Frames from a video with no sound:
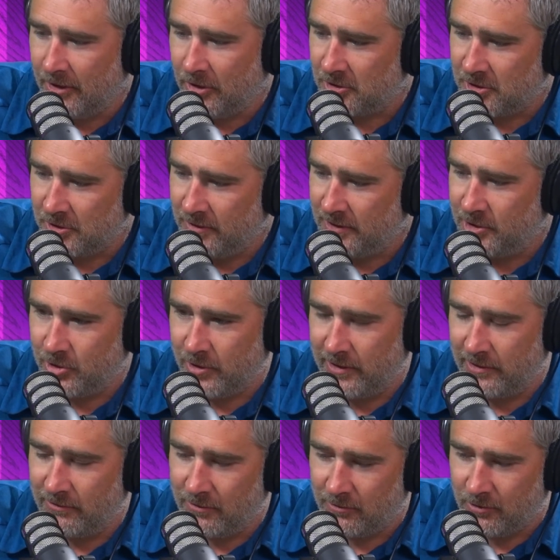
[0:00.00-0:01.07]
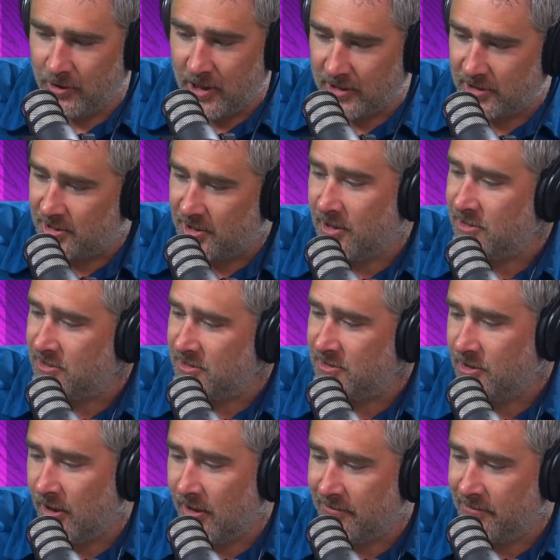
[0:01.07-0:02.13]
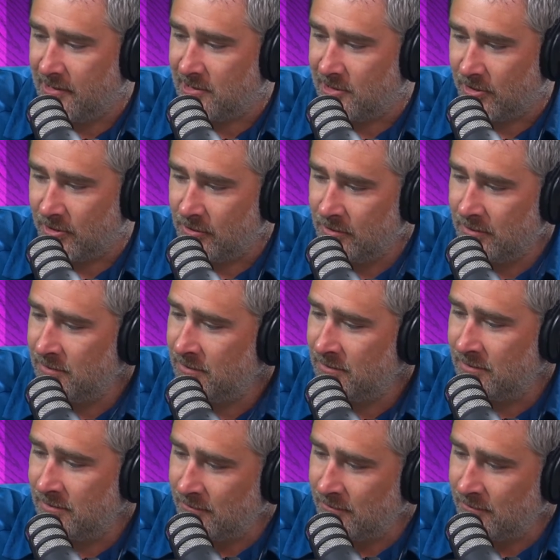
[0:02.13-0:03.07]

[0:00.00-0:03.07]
I also enjoy rock stars and coffee, so